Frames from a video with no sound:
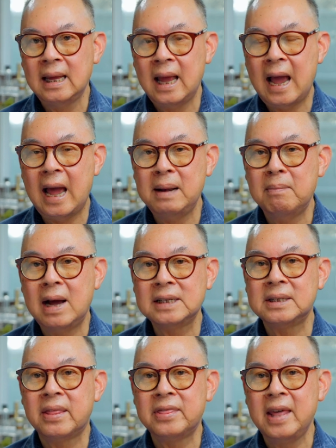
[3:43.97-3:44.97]
and
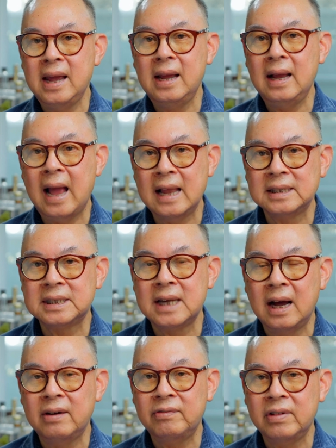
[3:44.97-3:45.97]
must think and
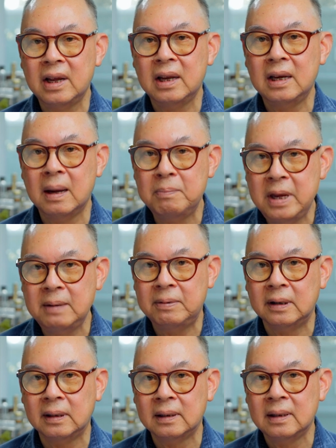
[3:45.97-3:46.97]
serve the
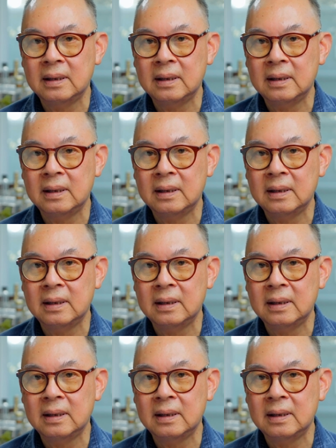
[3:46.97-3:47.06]
people.